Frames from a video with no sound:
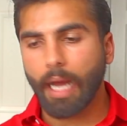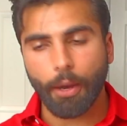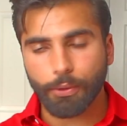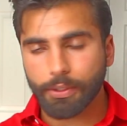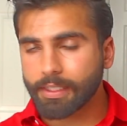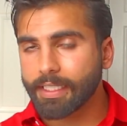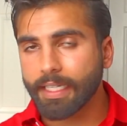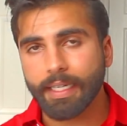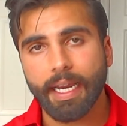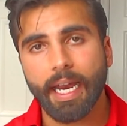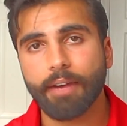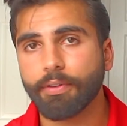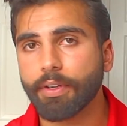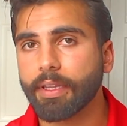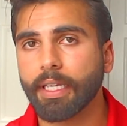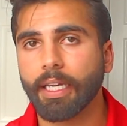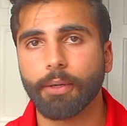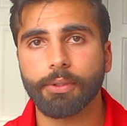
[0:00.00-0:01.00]
I was seeing
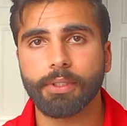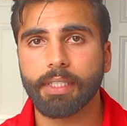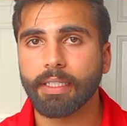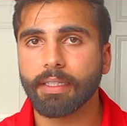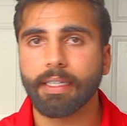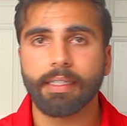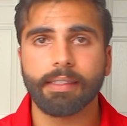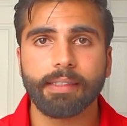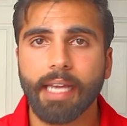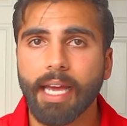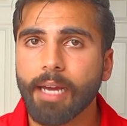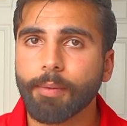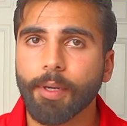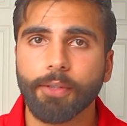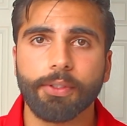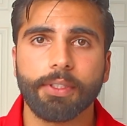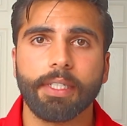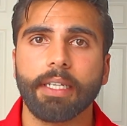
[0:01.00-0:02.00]
everything. I was seeing the
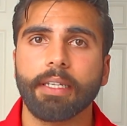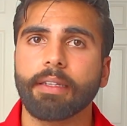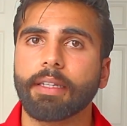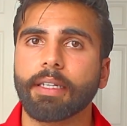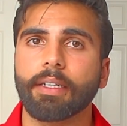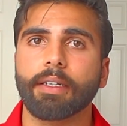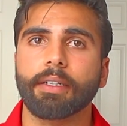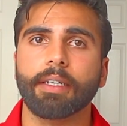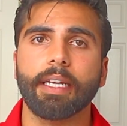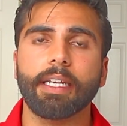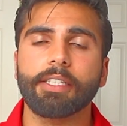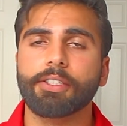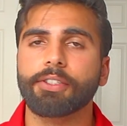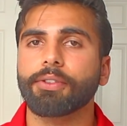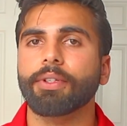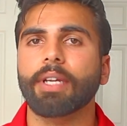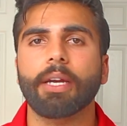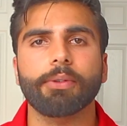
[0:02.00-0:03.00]
exam. I was seeing their
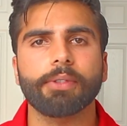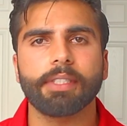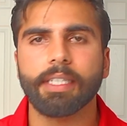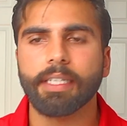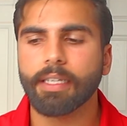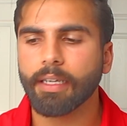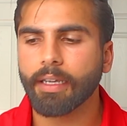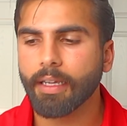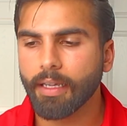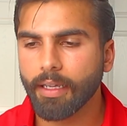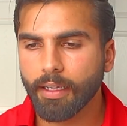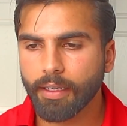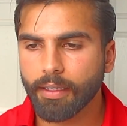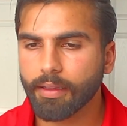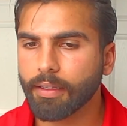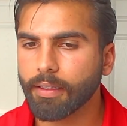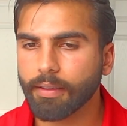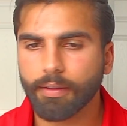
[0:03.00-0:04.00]
history. I was seeing,
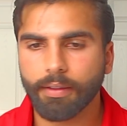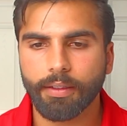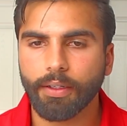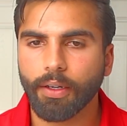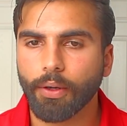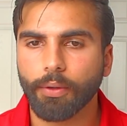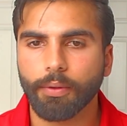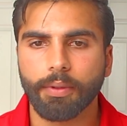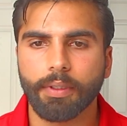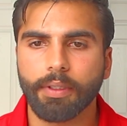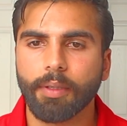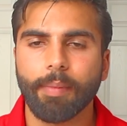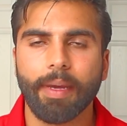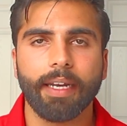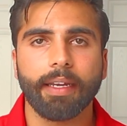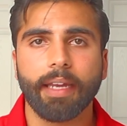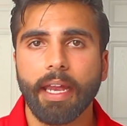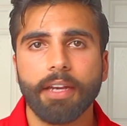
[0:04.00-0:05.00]
the, you know, the
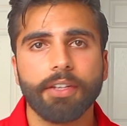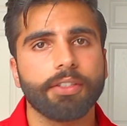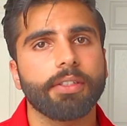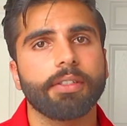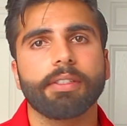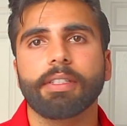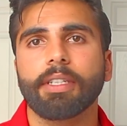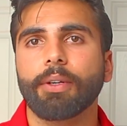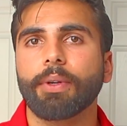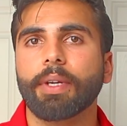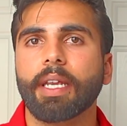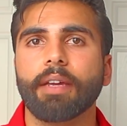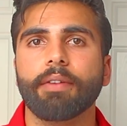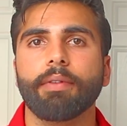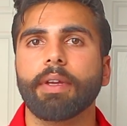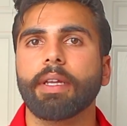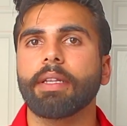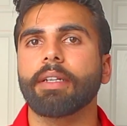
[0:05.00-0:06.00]
medications they were
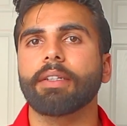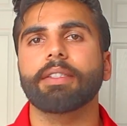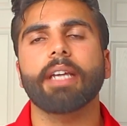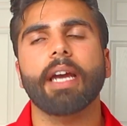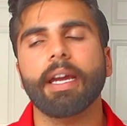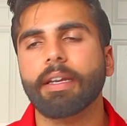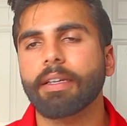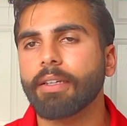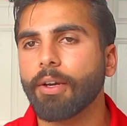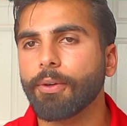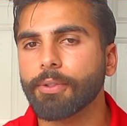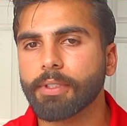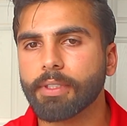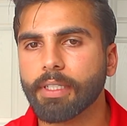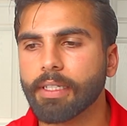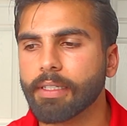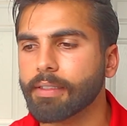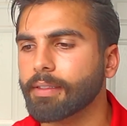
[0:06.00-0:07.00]
given, their
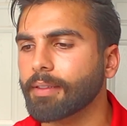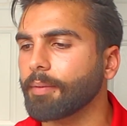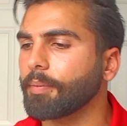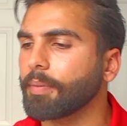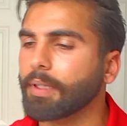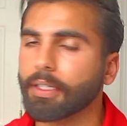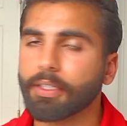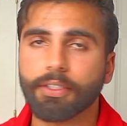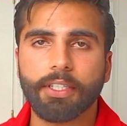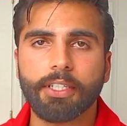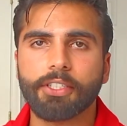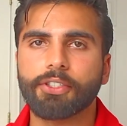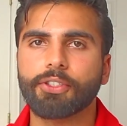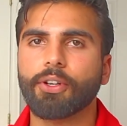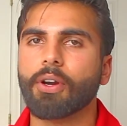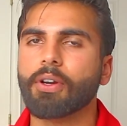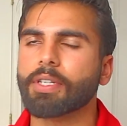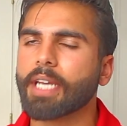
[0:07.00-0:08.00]
diagnoses, their
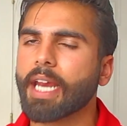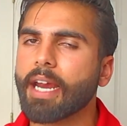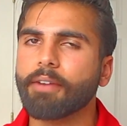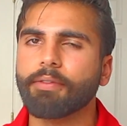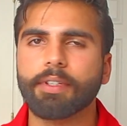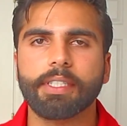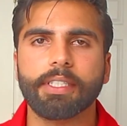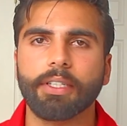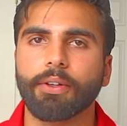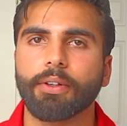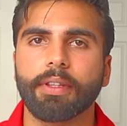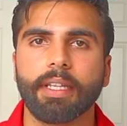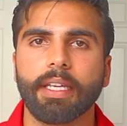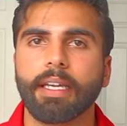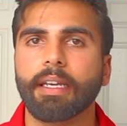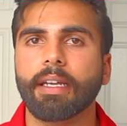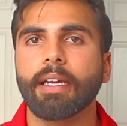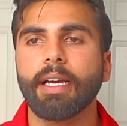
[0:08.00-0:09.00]
discharge, every single
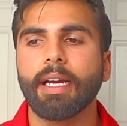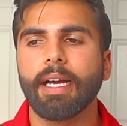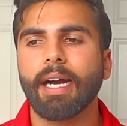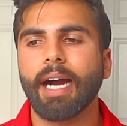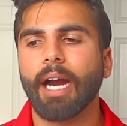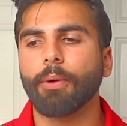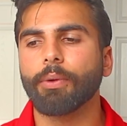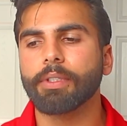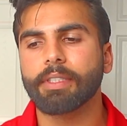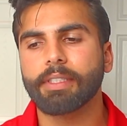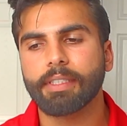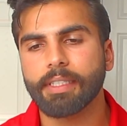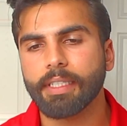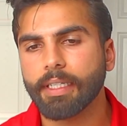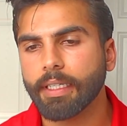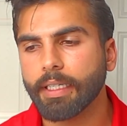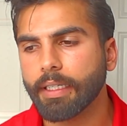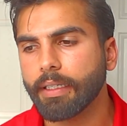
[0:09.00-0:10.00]
thing. I would
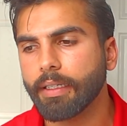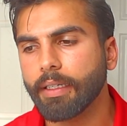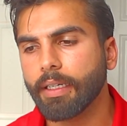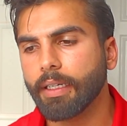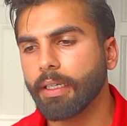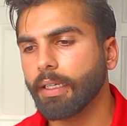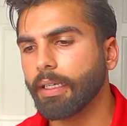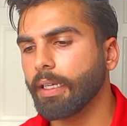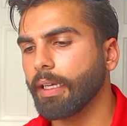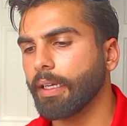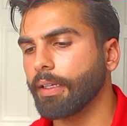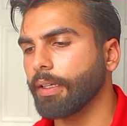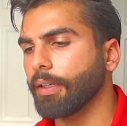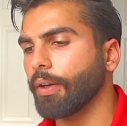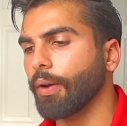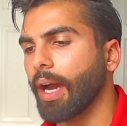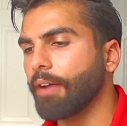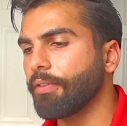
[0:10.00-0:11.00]
see it.
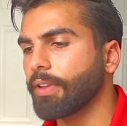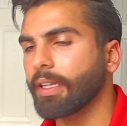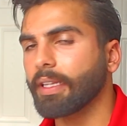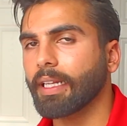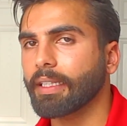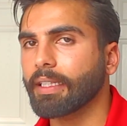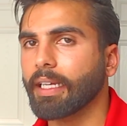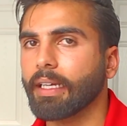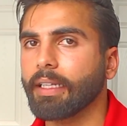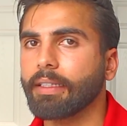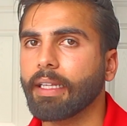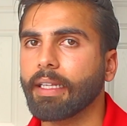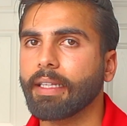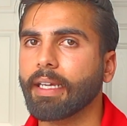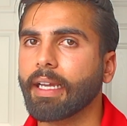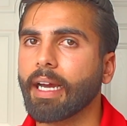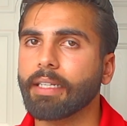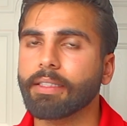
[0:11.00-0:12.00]
You know, everything that that,
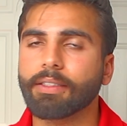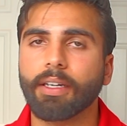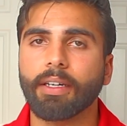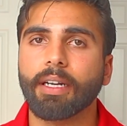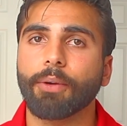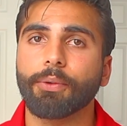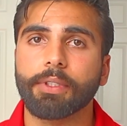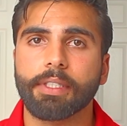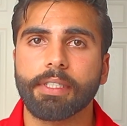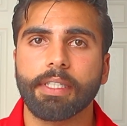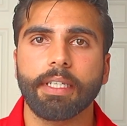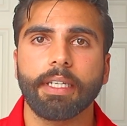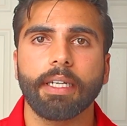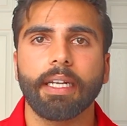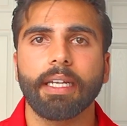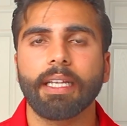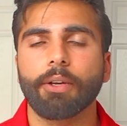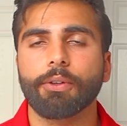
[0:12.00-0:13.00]
that they got done, I would
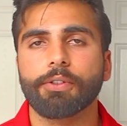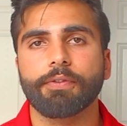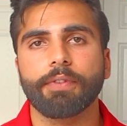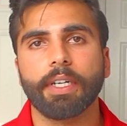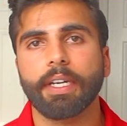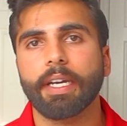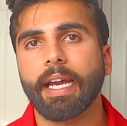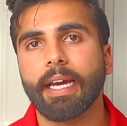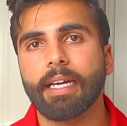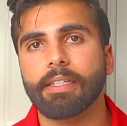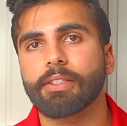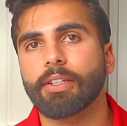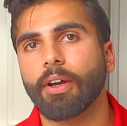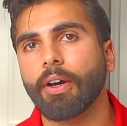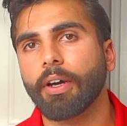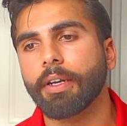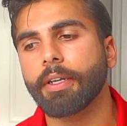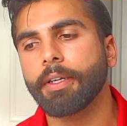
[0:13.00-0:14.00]
see it, and I was very
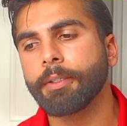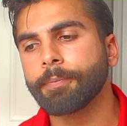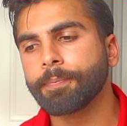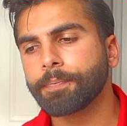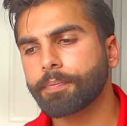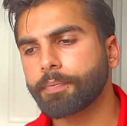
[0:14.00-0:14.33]
hands-on.